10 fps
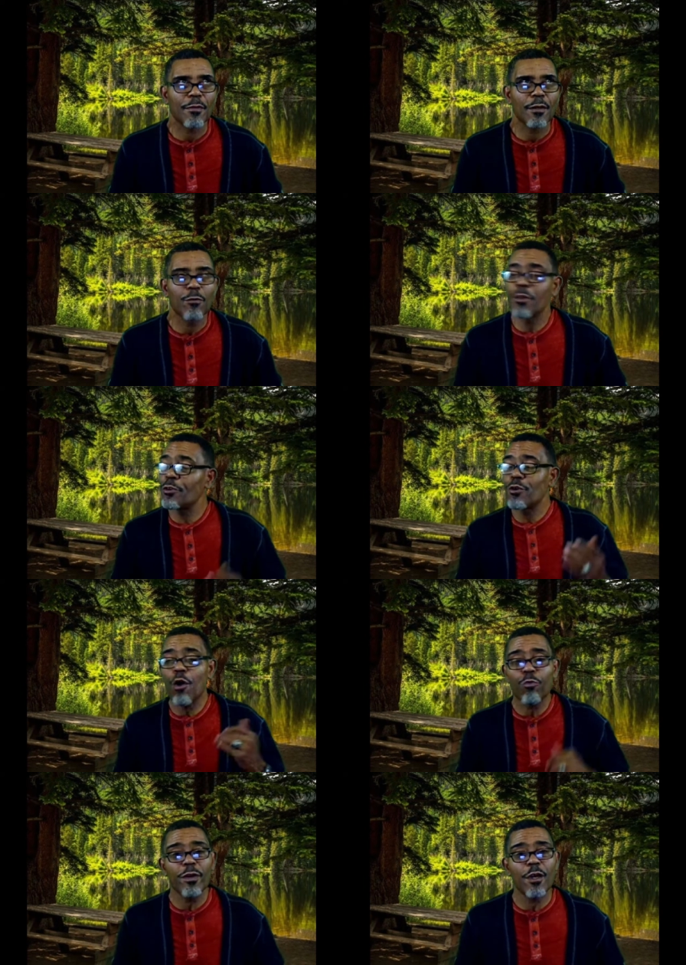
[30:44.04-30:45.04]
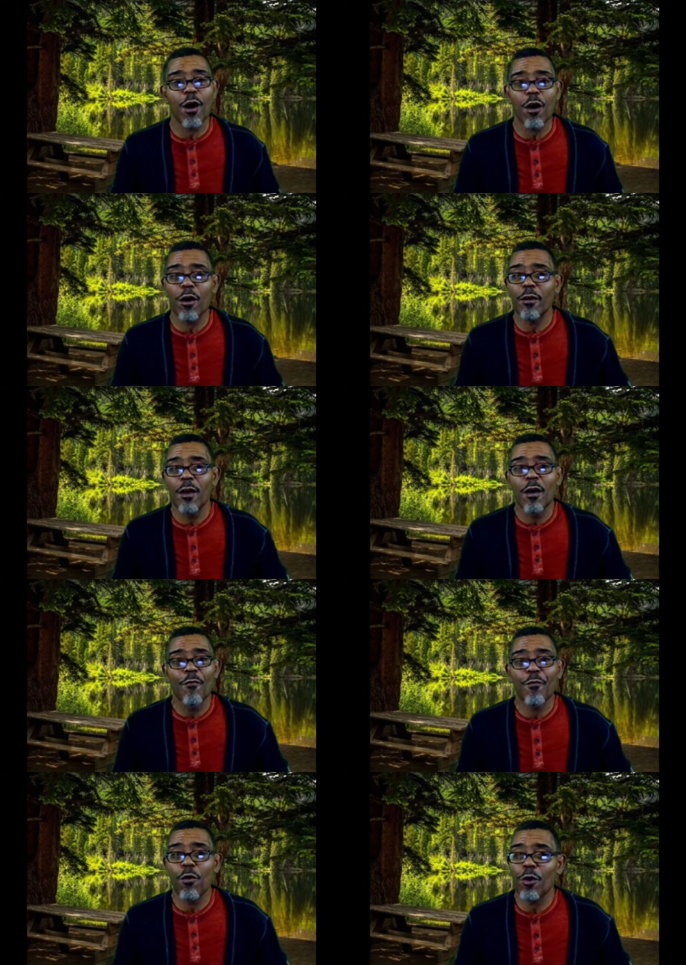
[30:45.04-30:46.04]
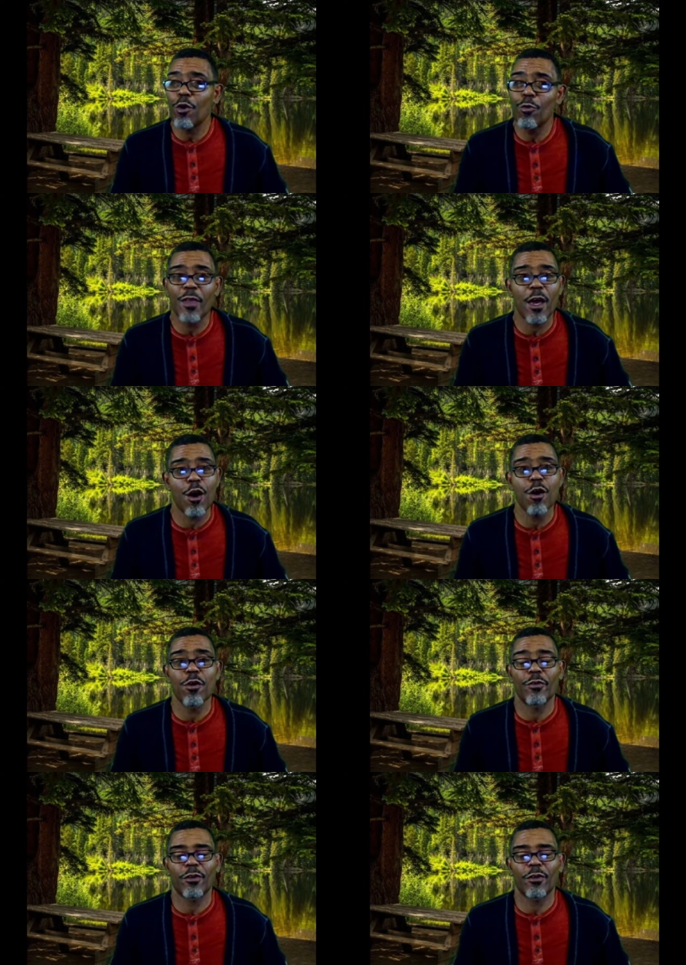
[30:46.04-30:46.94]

with no regard for who they hurt,